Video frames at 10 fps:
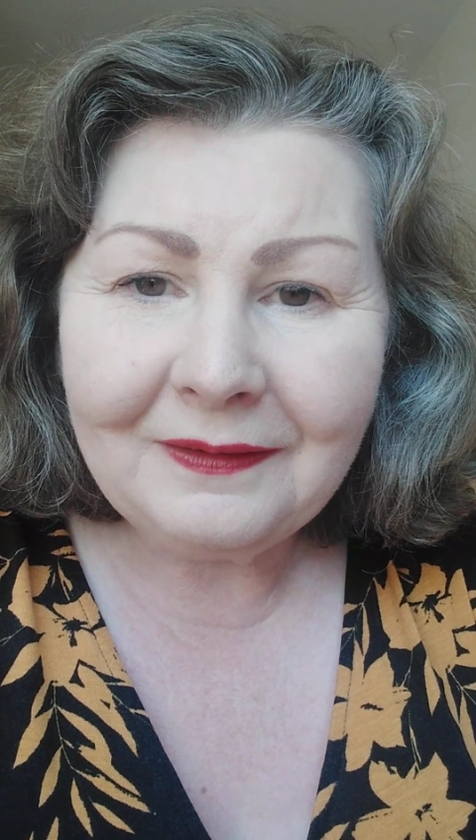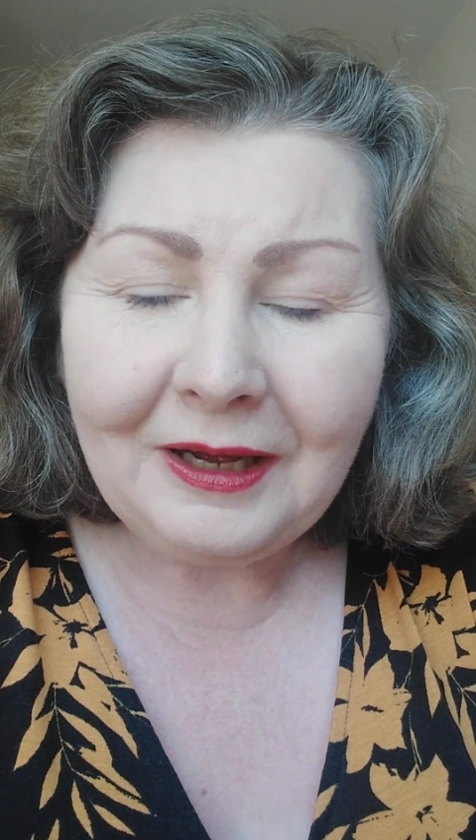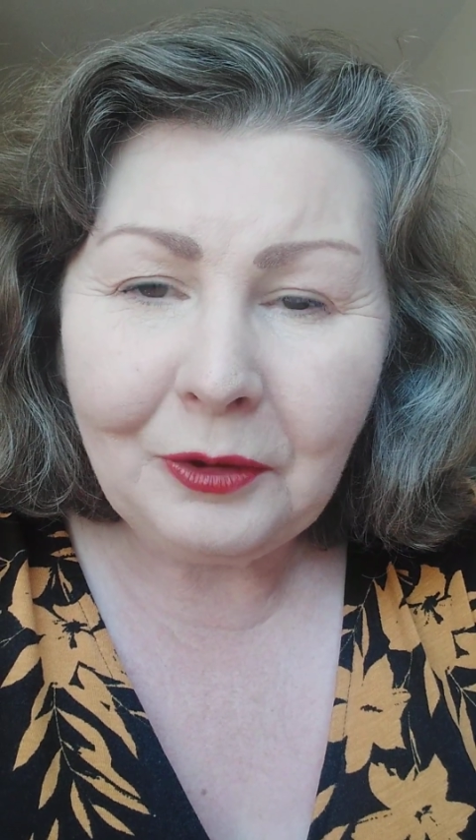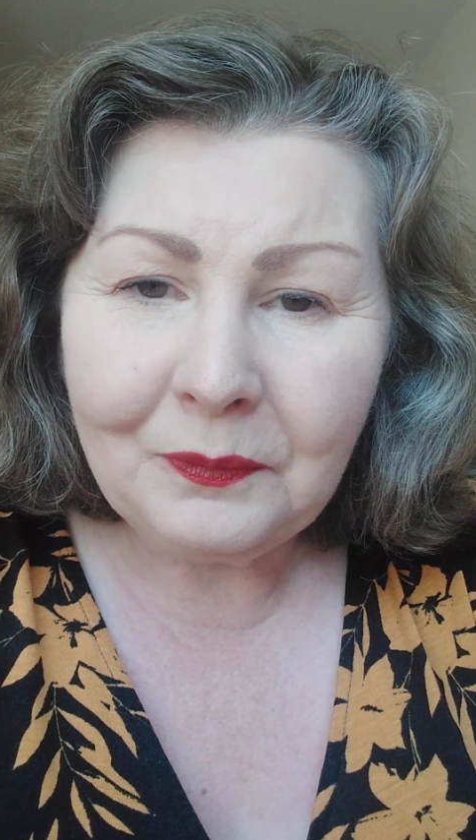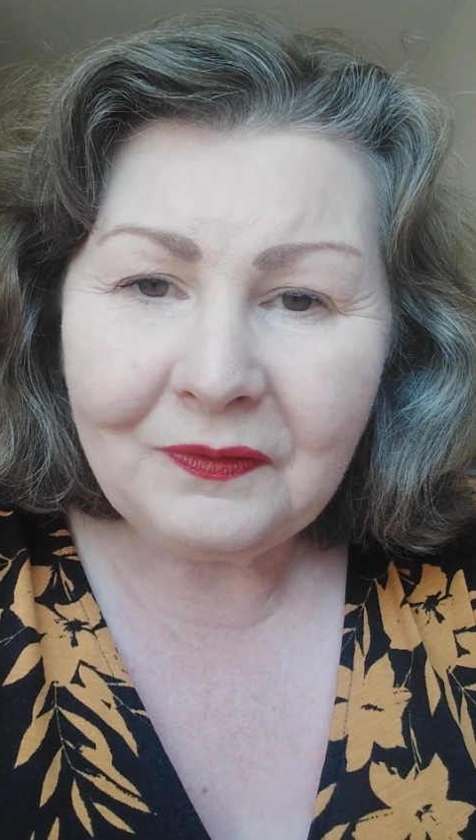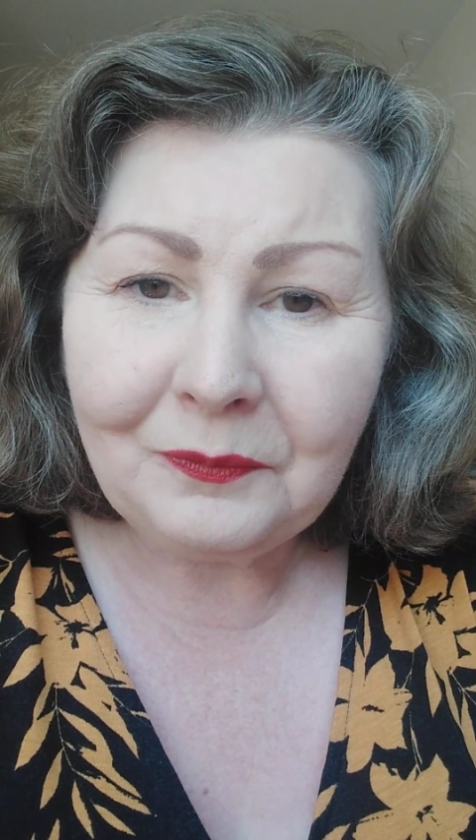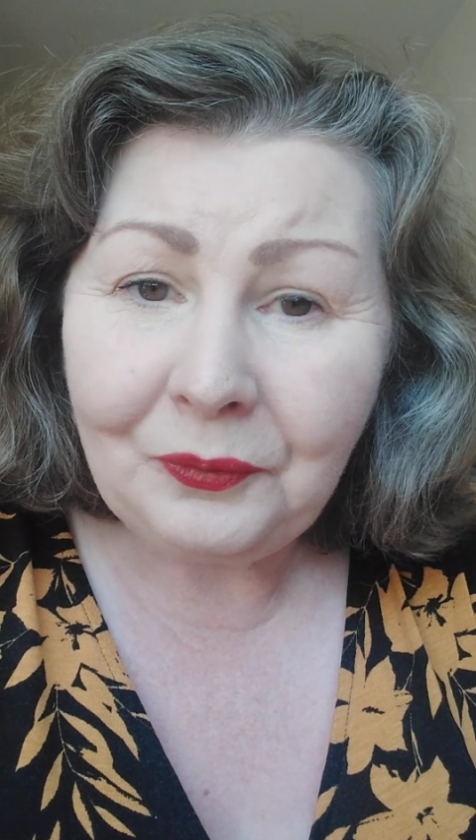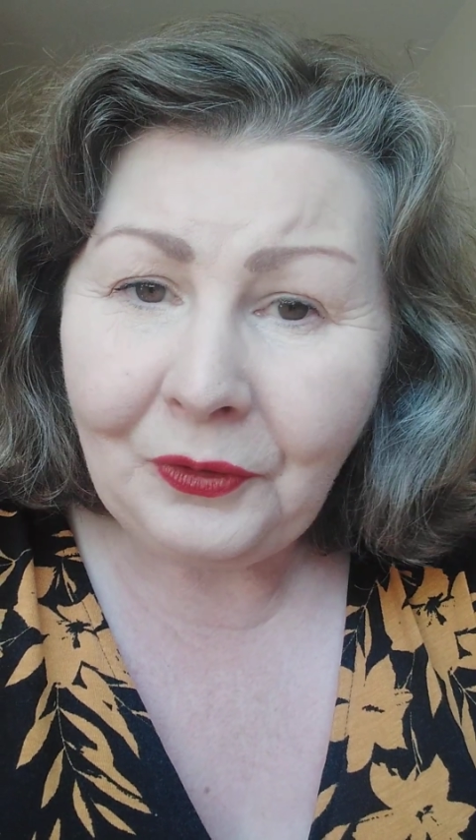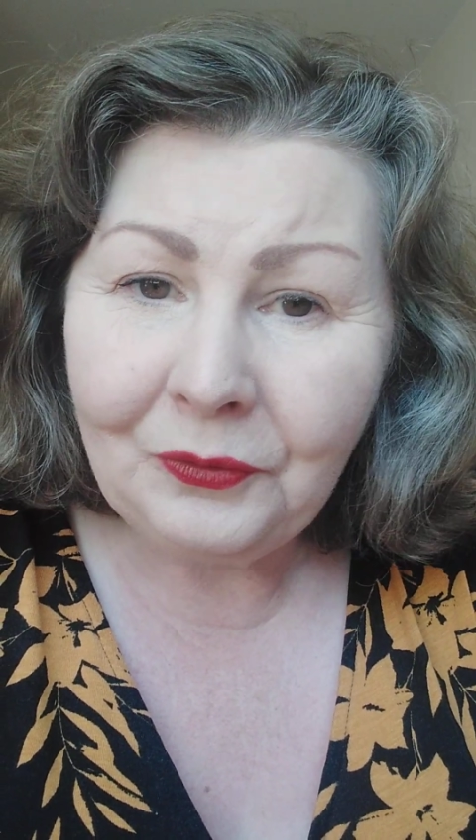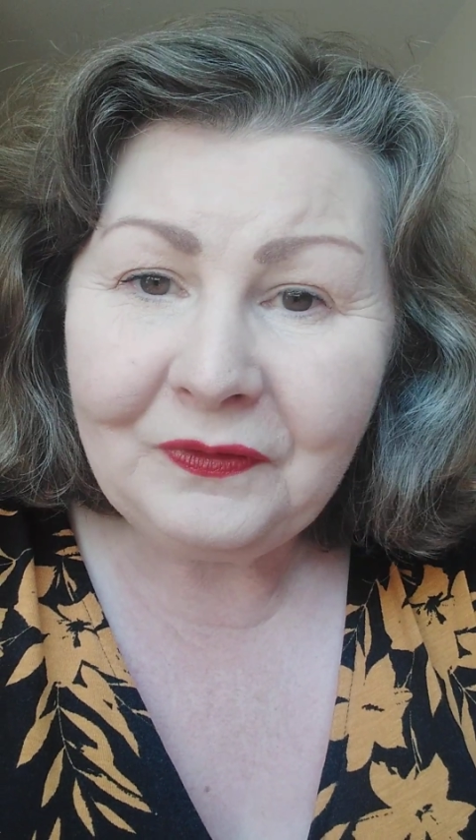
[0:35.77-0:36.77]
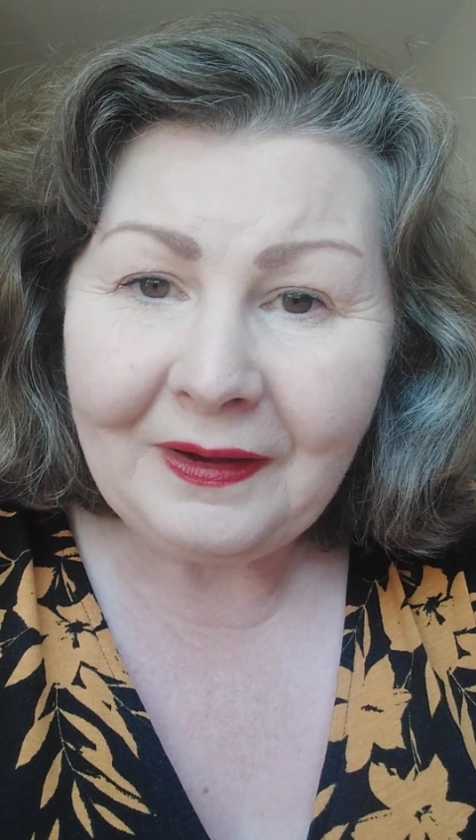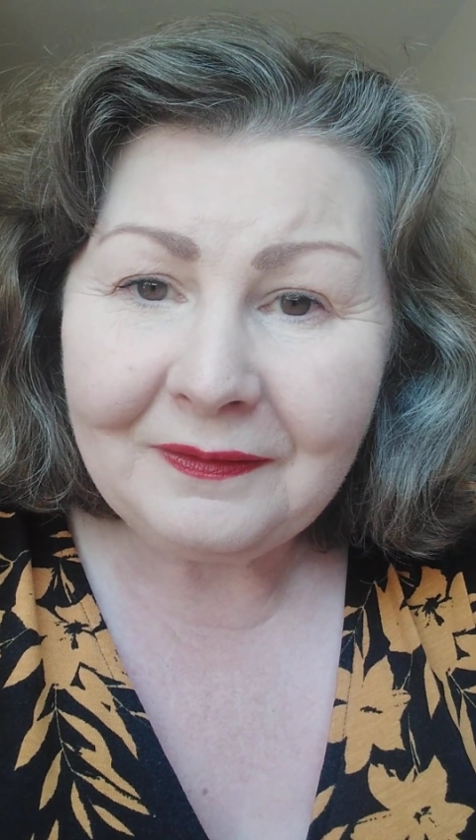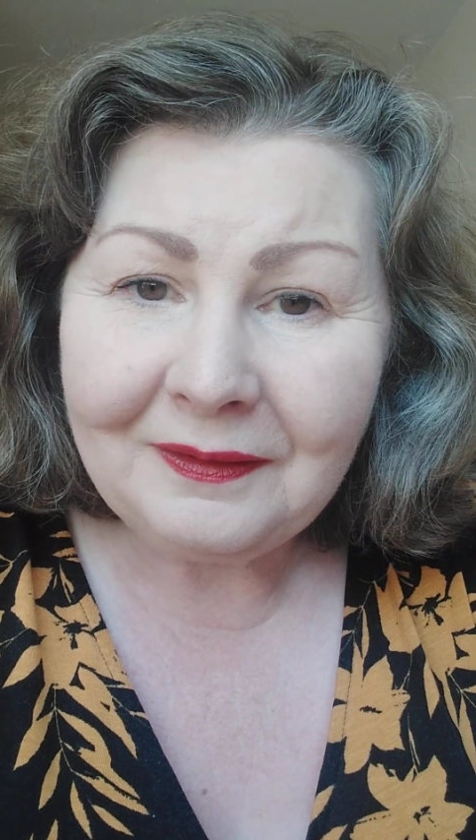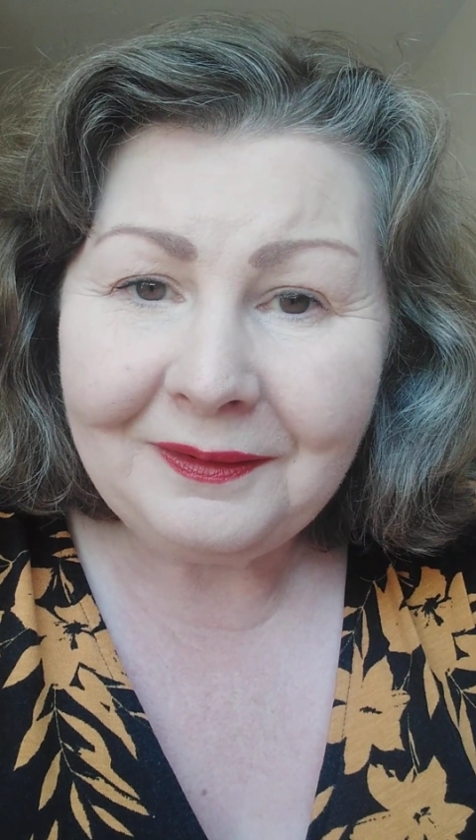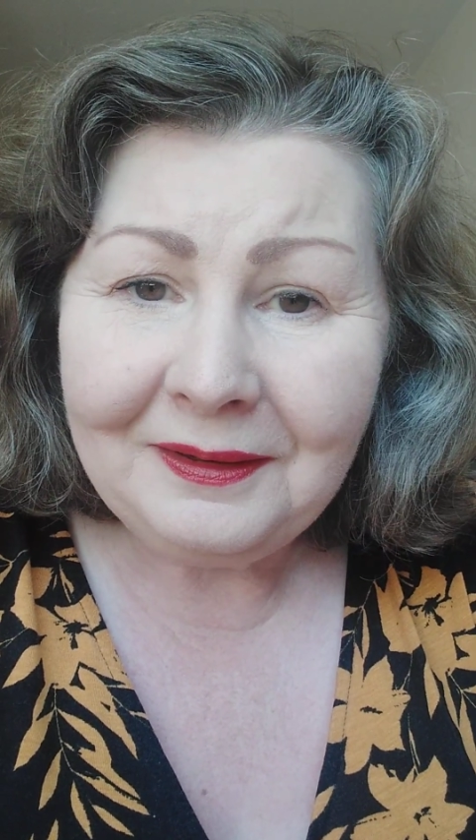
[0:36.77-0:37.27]
to help us to
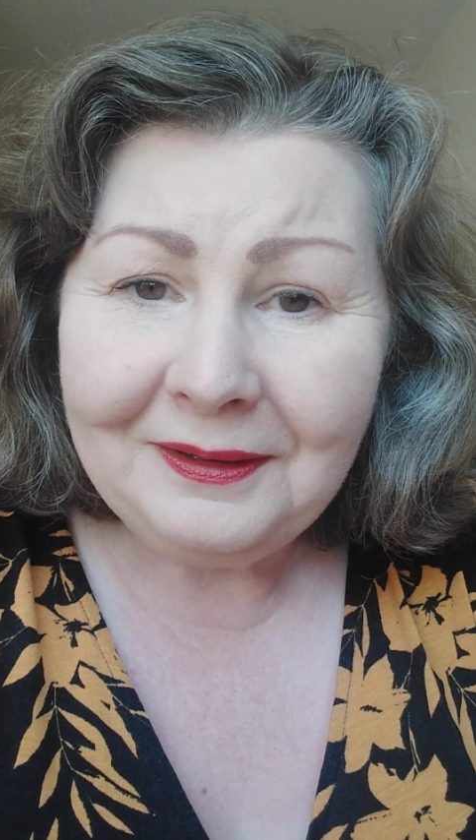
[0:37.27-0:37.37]
process it.